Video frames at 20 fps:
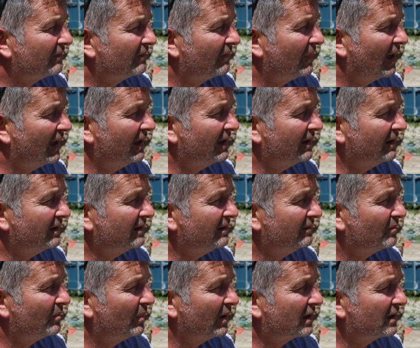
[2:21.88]
Mainly
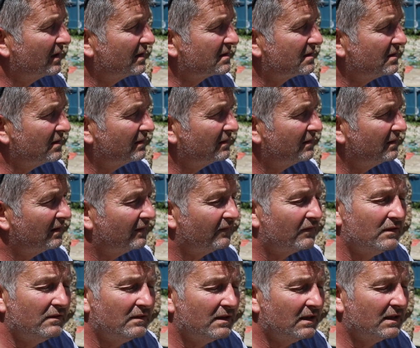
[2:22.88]
because if
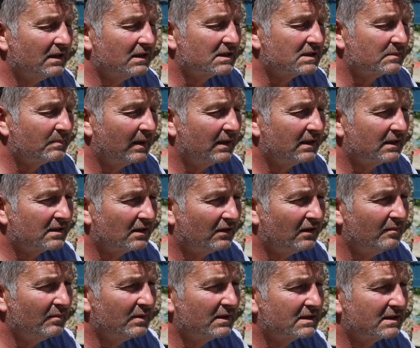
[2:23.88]
you needed to spend
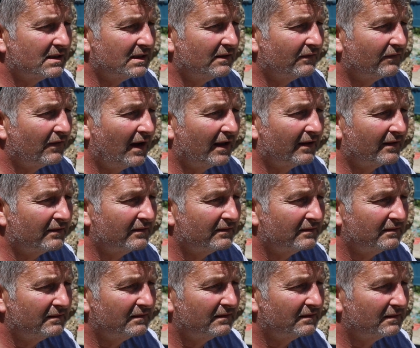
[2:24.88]
time and see your father,
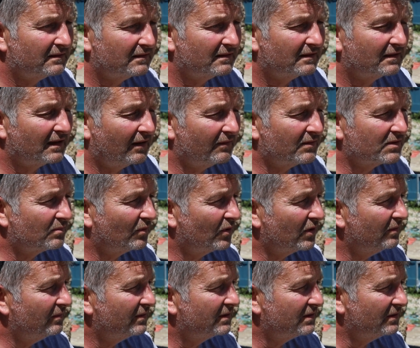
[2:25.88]
that was what
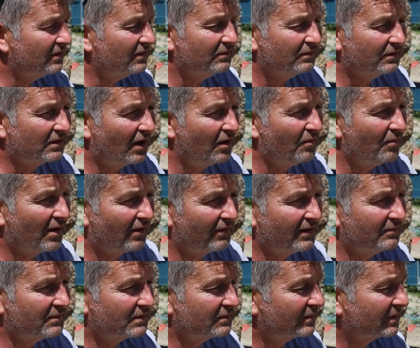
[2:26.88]
you would do. You would go where
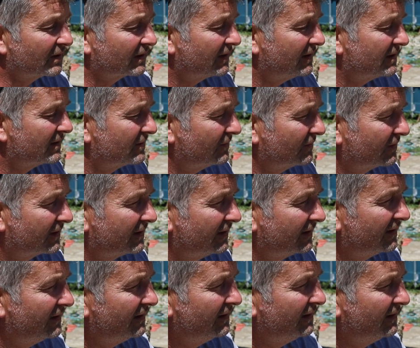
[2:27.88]
he was working, sort of
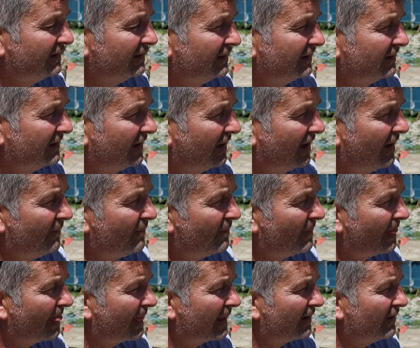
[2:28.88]
thing.
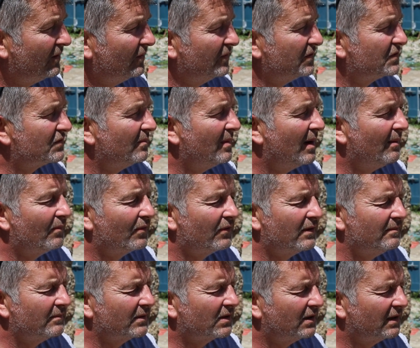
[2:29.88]
I always remember
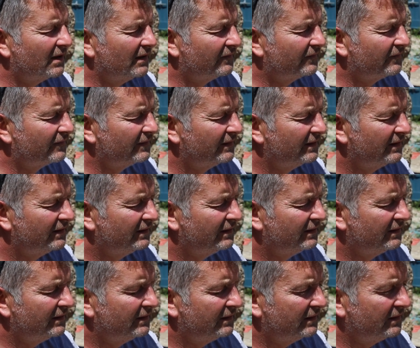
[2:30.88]
him kind of
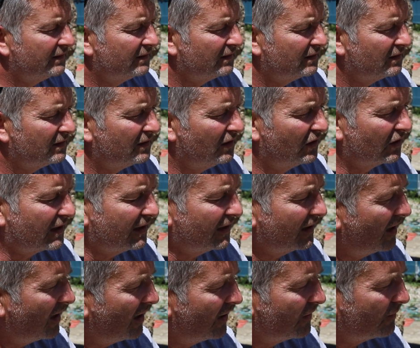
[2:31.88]
looking
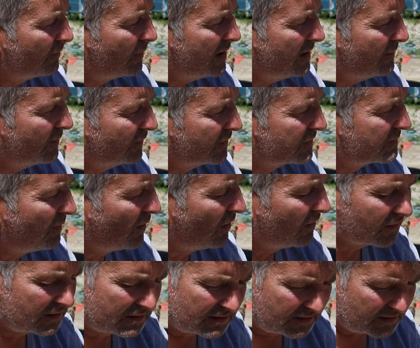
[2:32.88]
at other people's
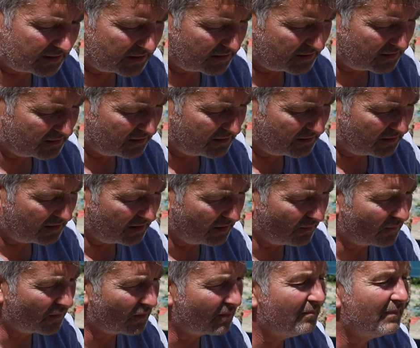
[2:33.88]
pots that
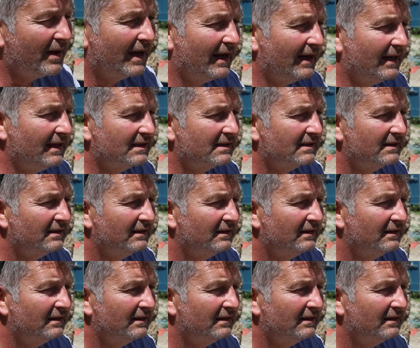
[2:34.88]
were made